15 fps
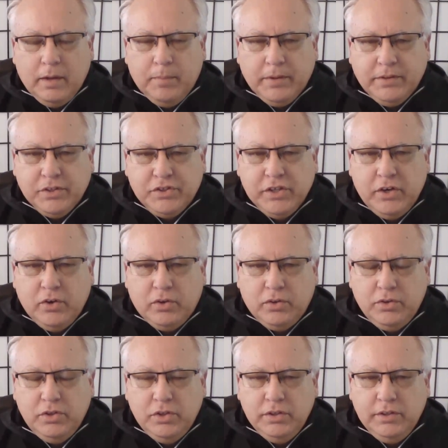but the
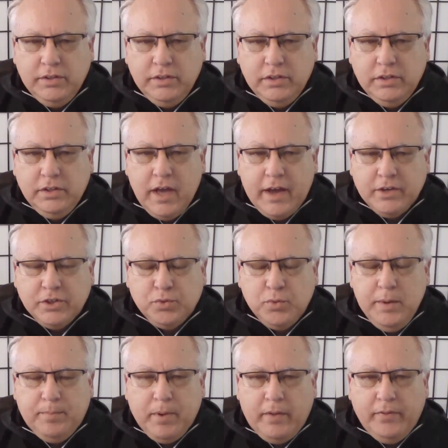Citadel got a
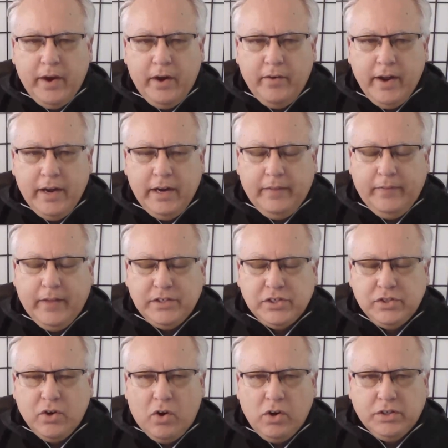sweep on their end, and they
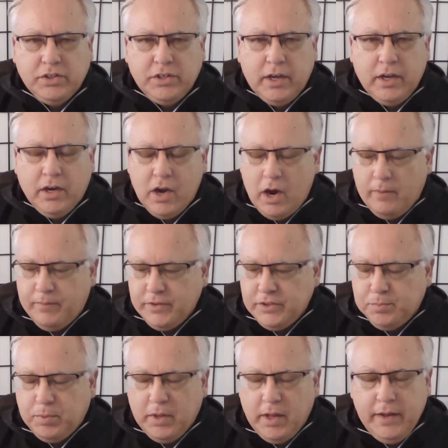start conference
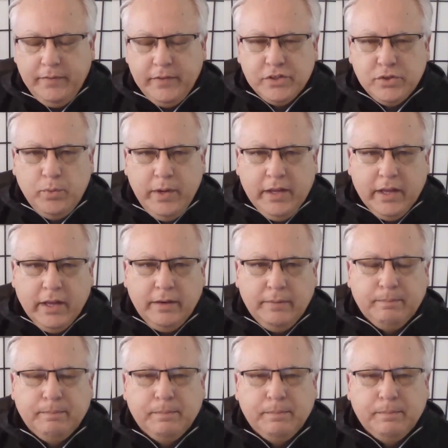play this weekend.